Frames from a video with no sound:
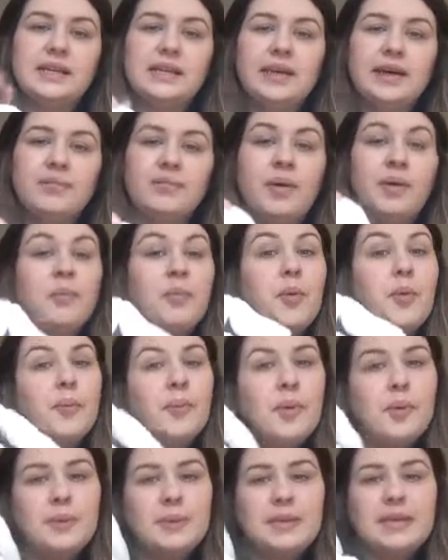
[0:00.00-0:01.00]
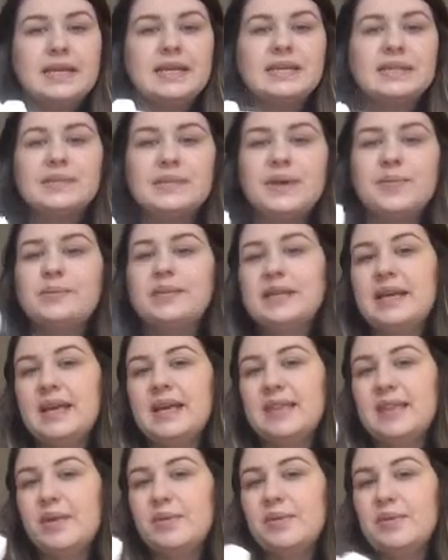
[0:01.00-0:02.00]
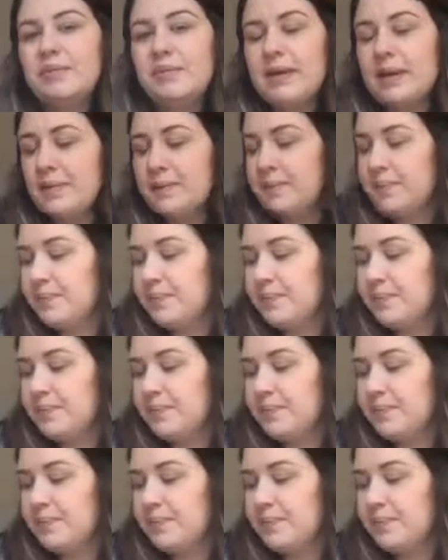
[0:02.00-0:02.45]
Um, my mum bought me this, so I'm taking that with me.